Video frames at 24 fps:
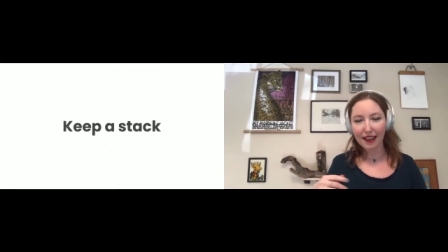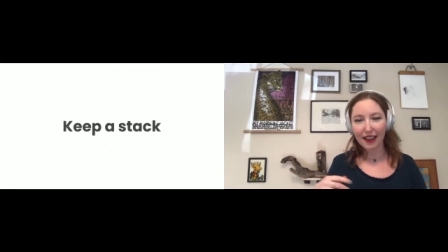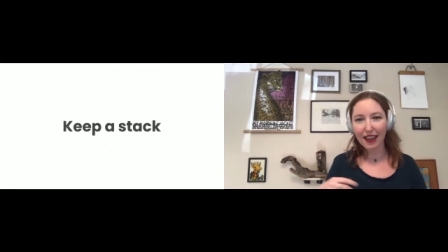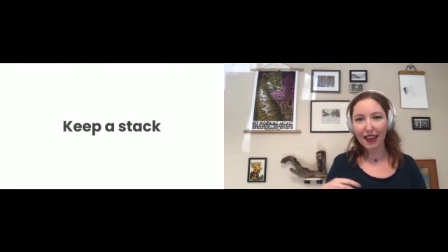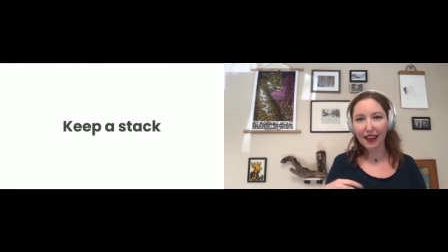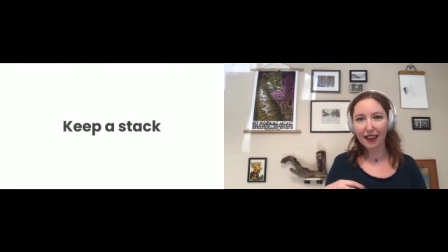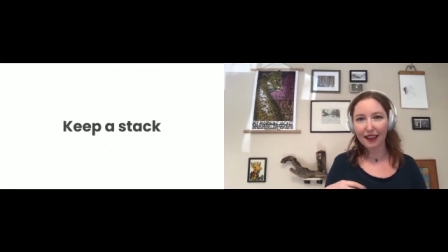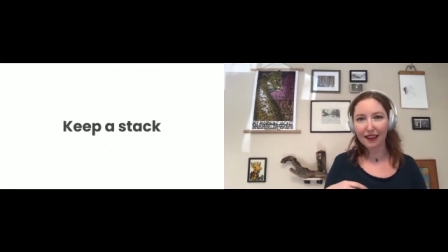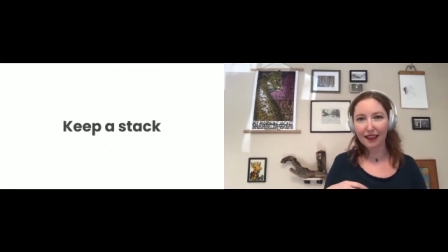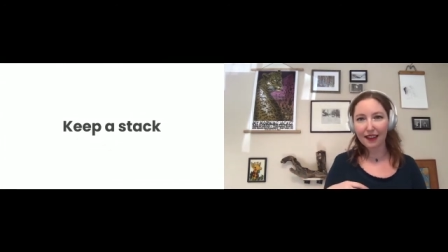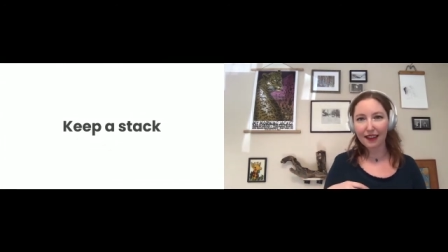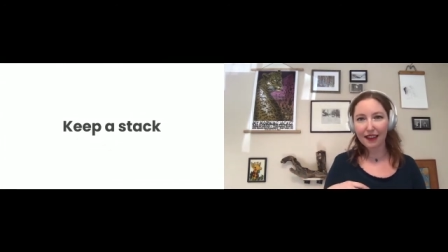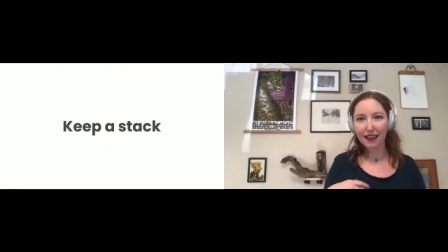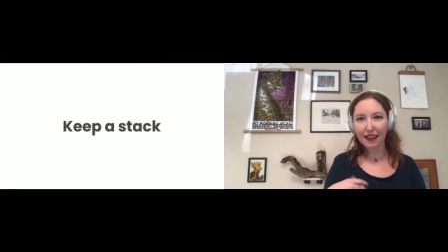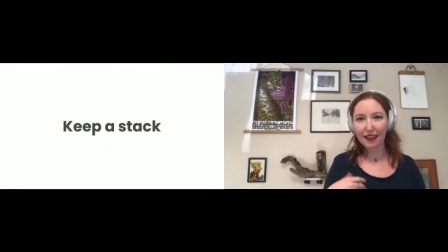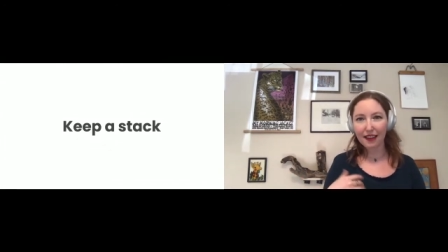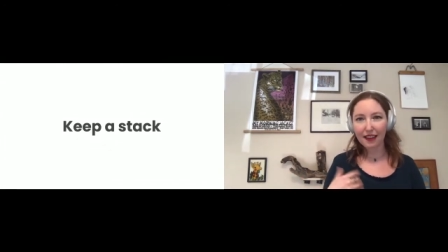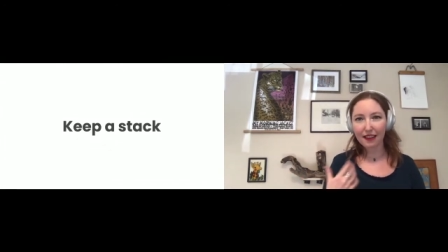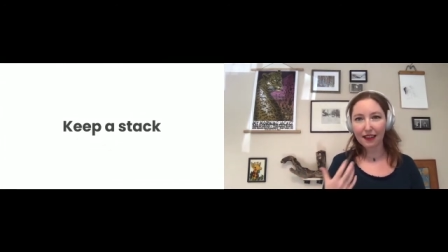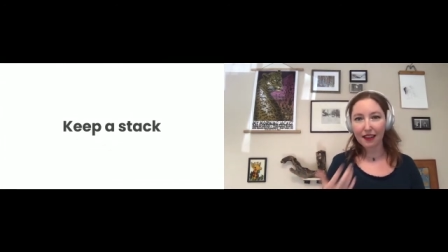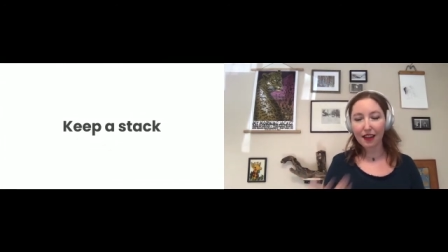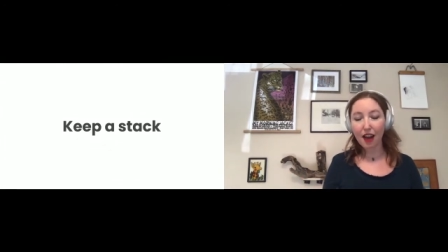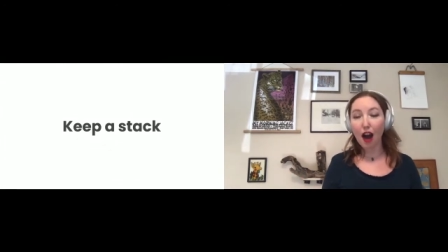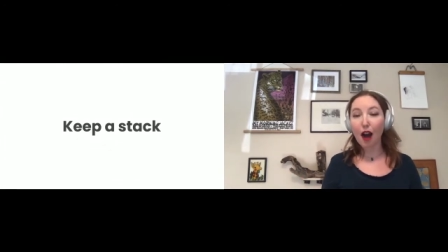in
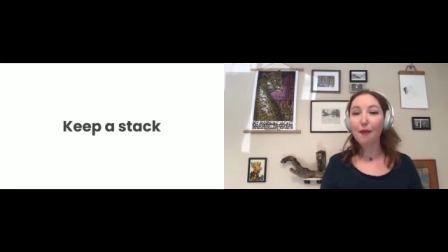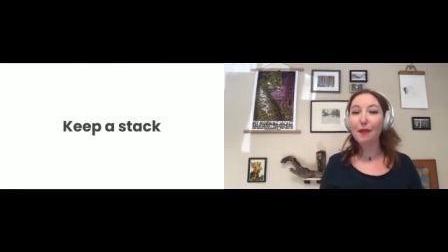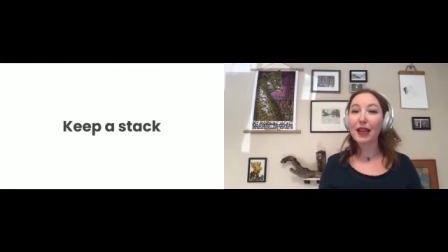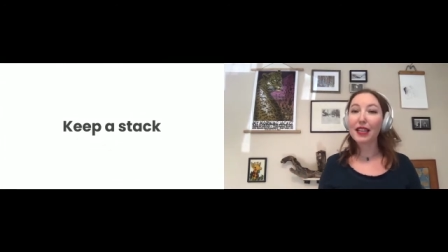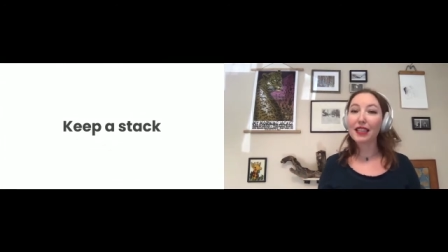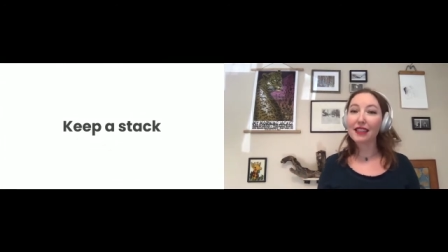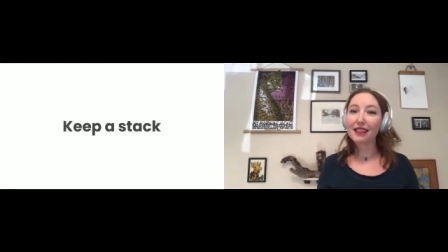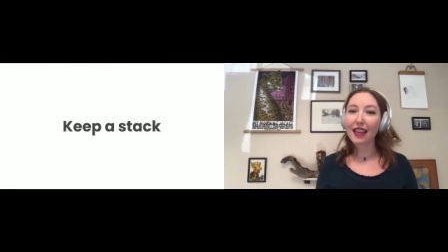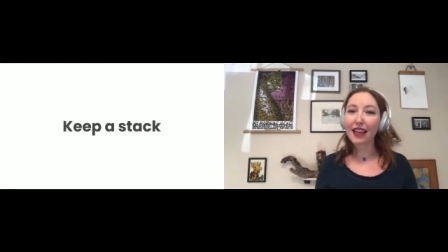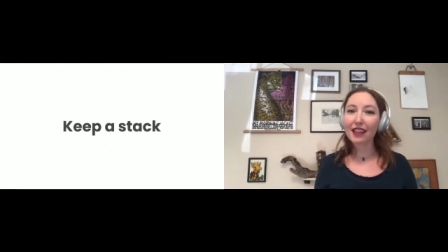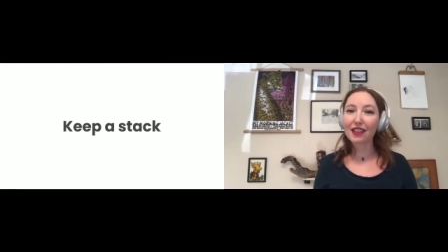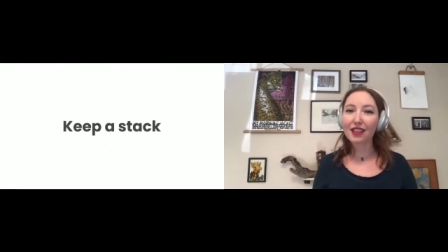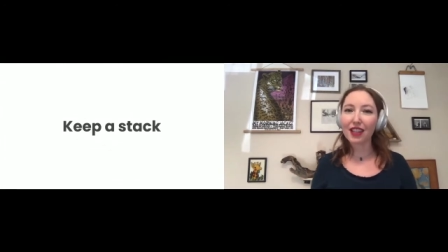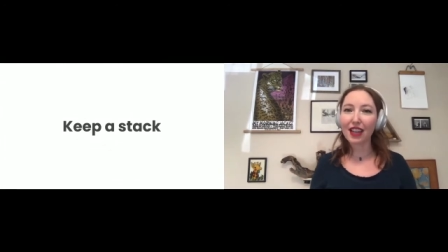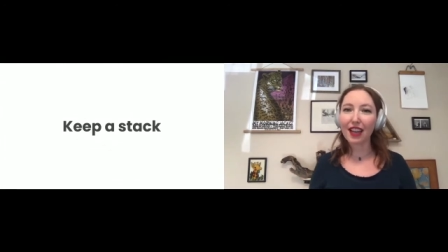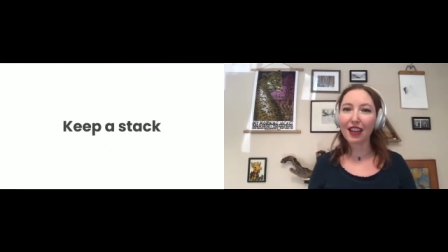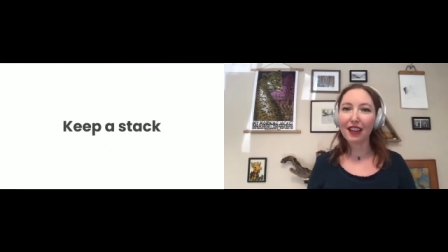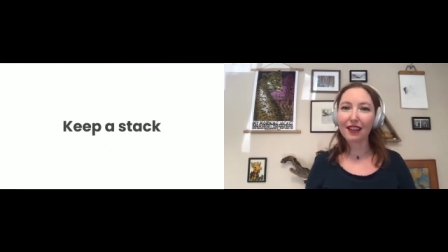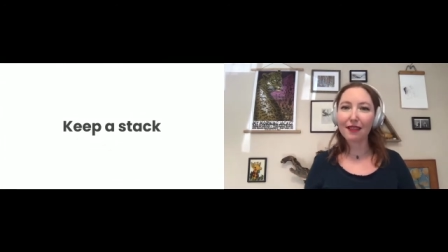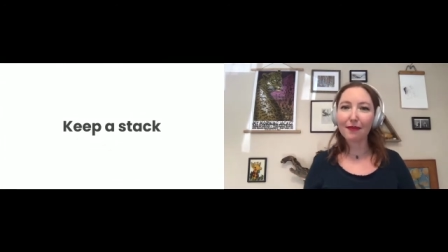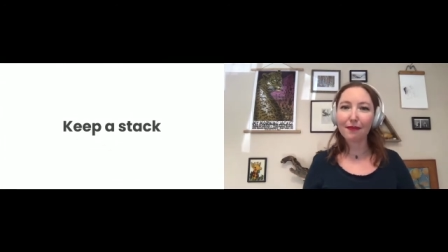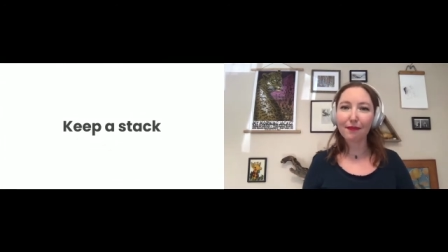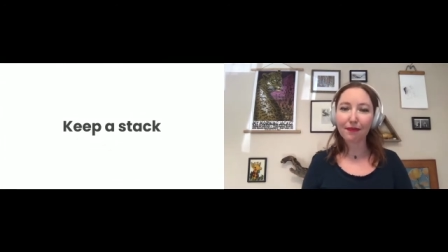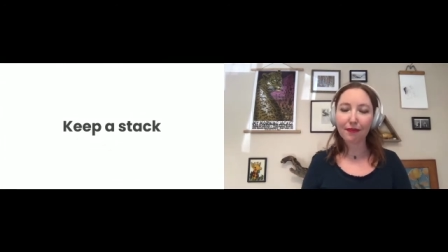the comment
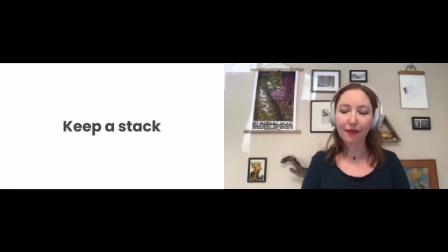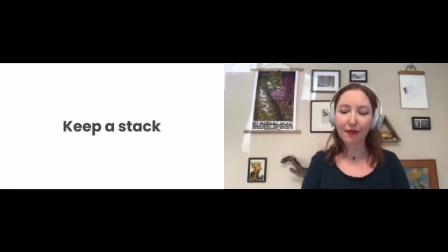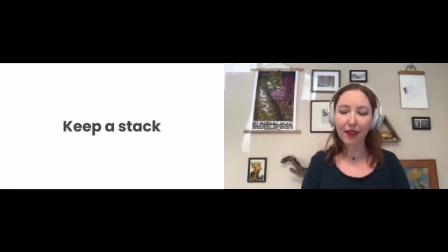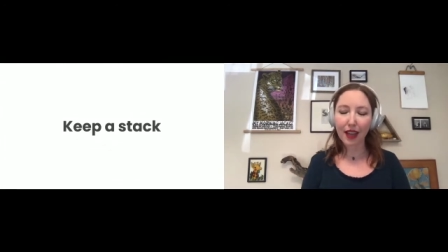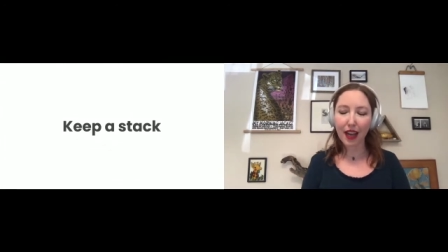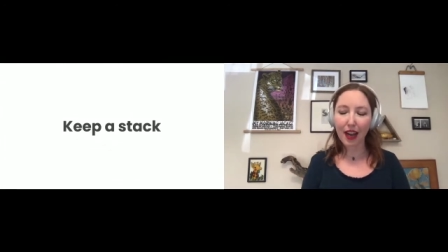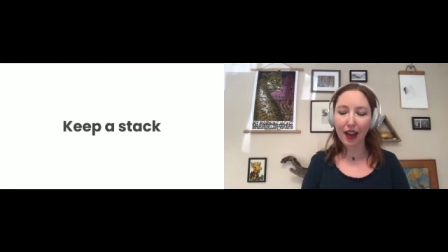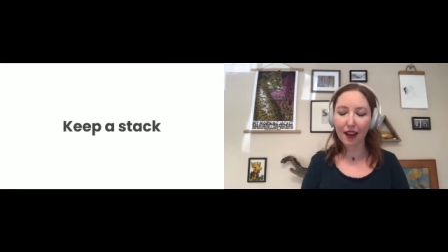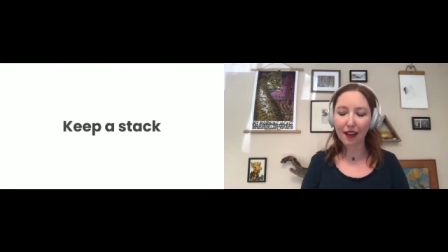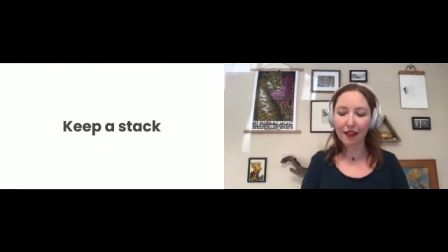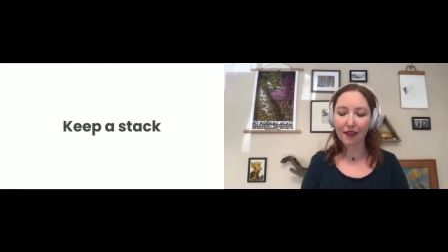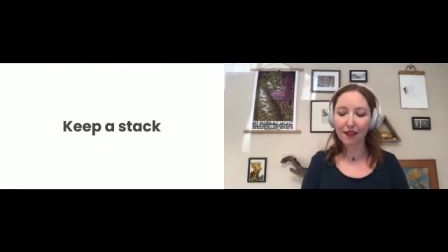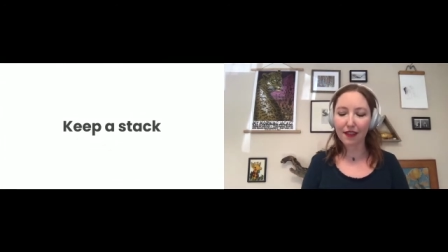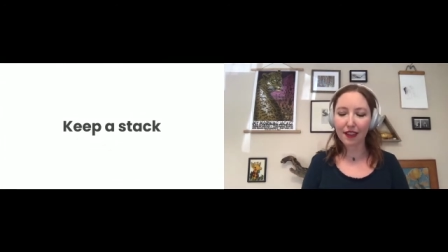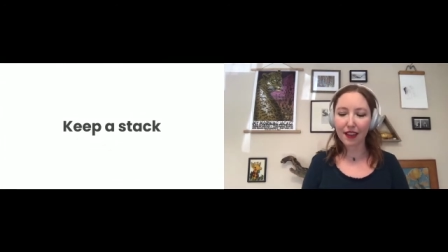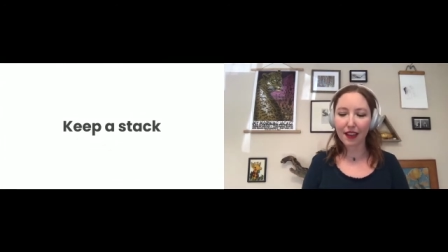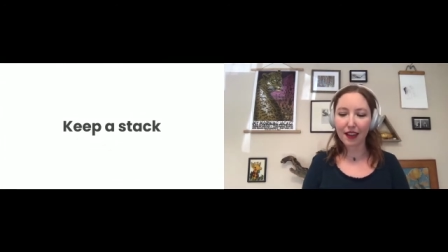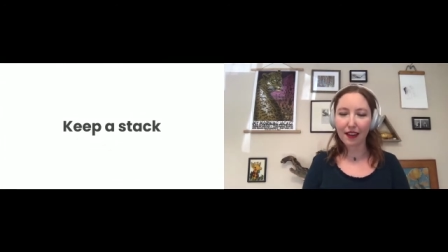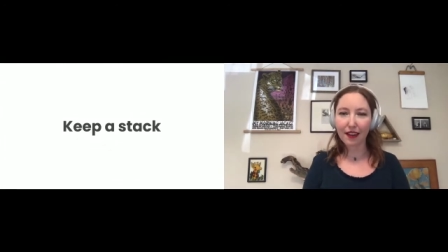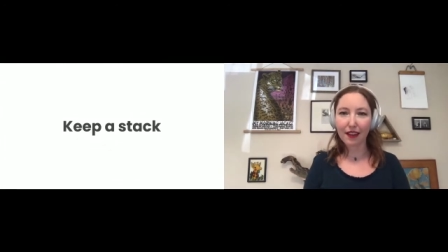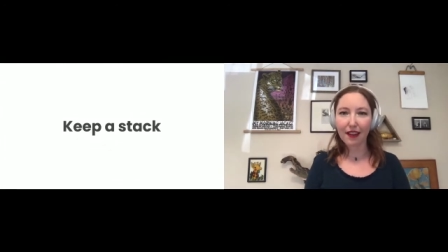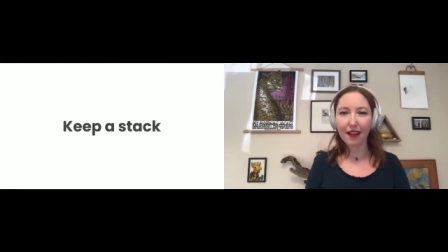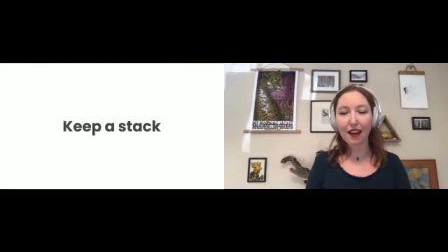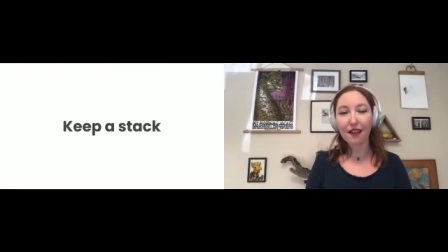section of
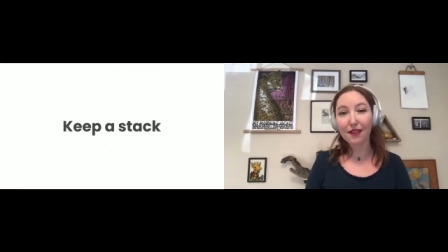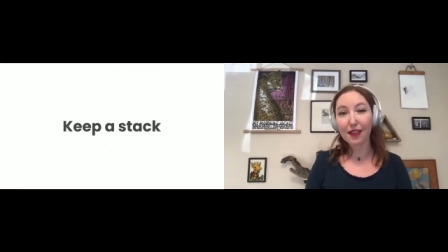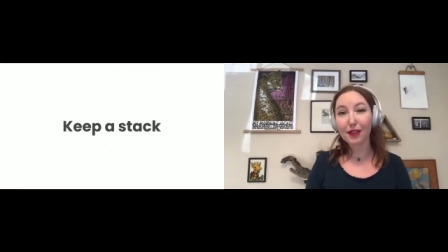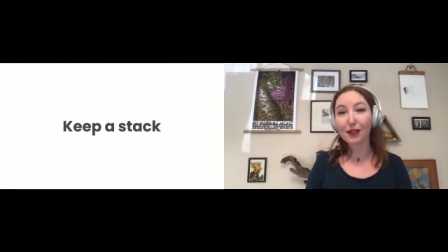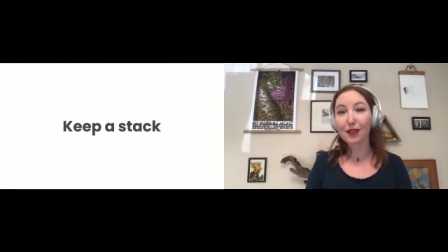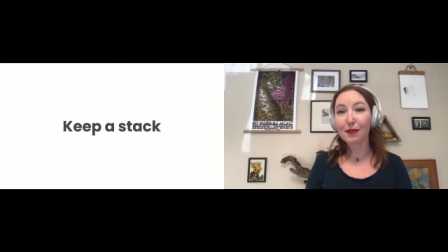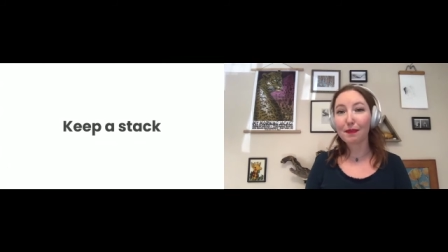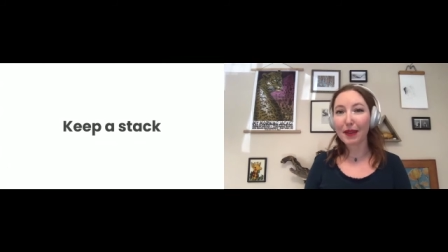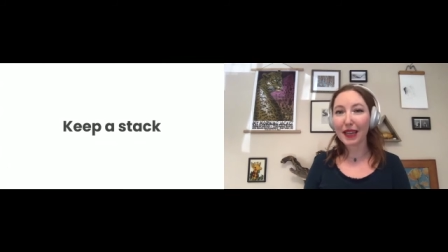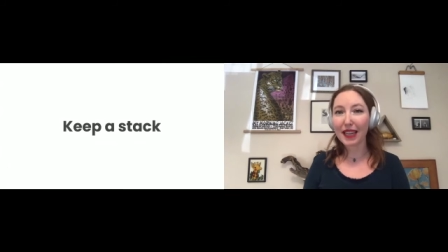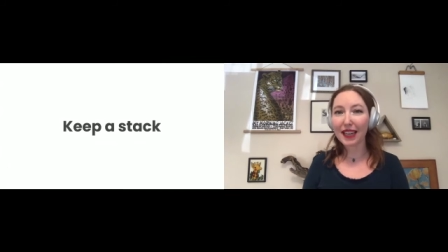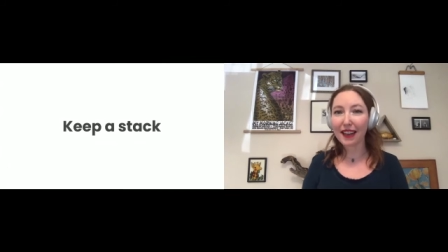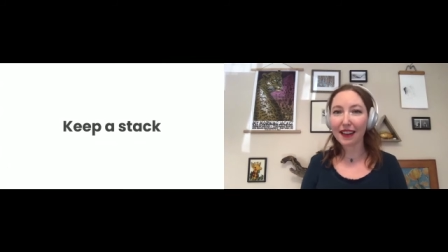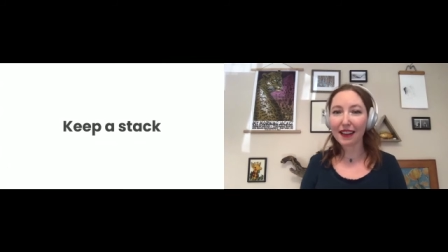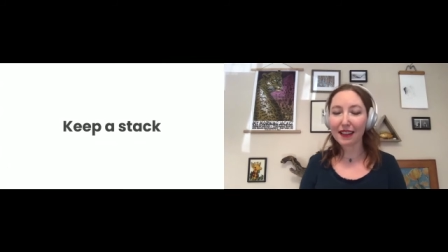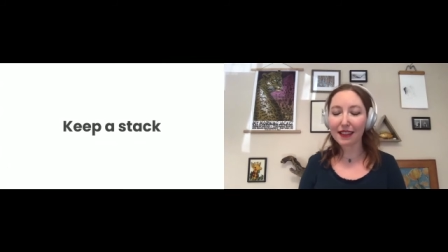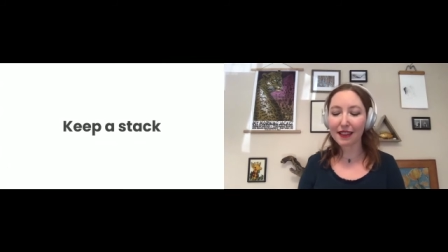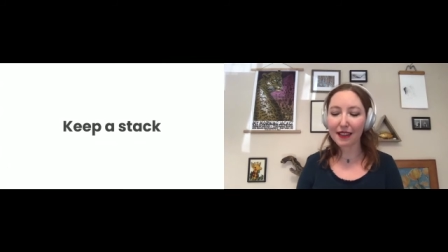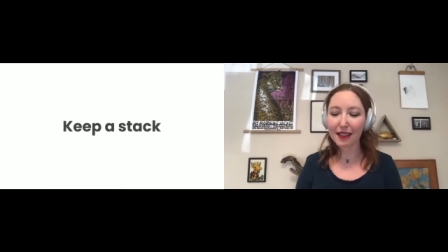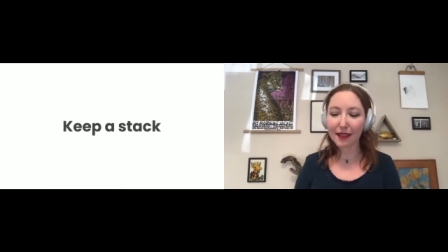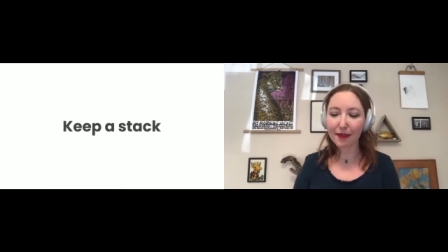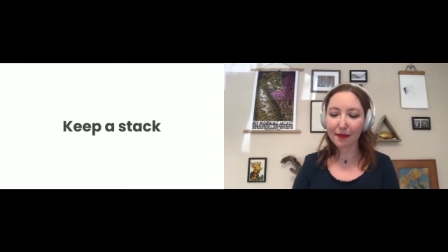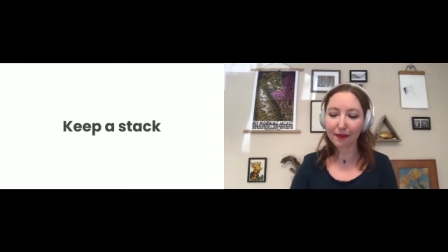those meetings.